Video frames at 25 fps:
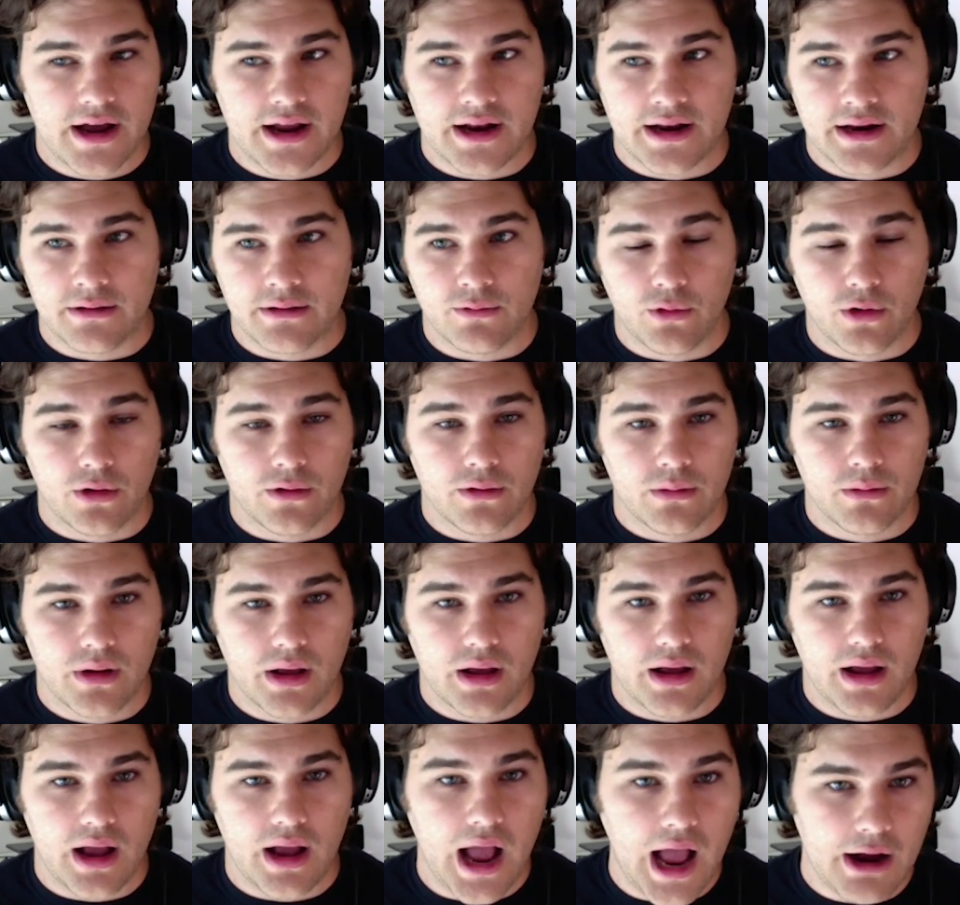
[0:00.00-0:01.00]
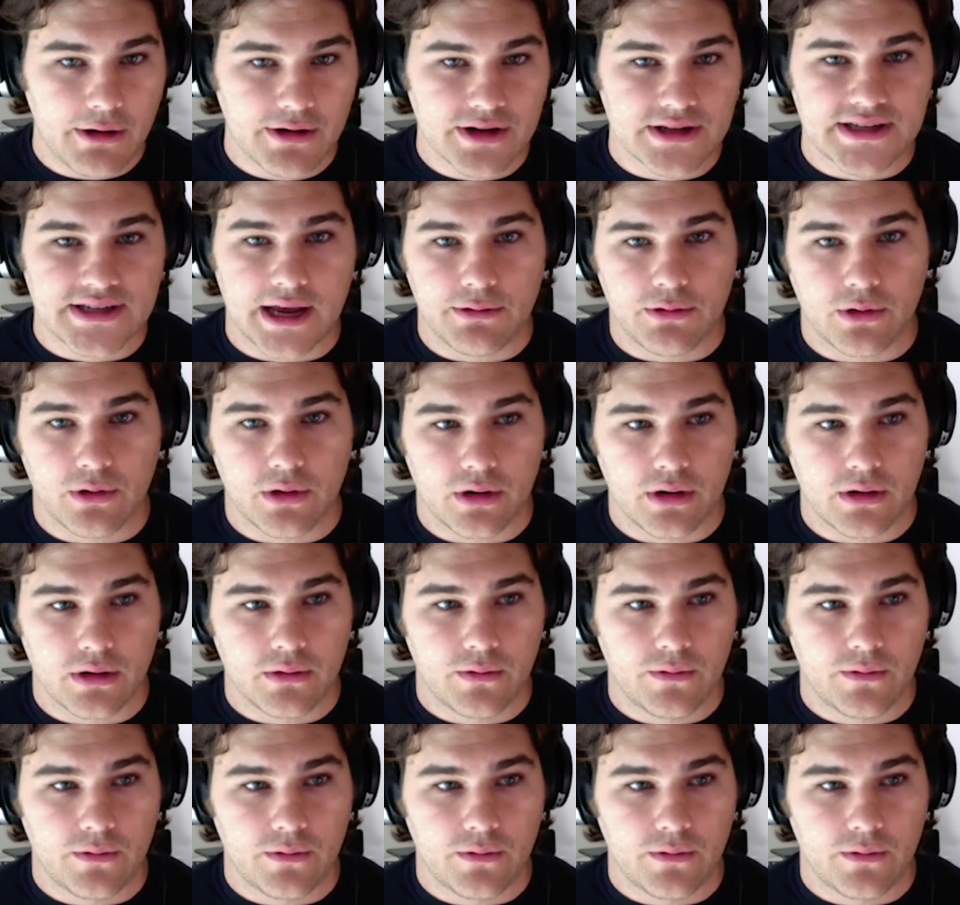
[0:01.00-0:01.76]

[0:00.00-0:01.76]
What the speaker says: And I would say we're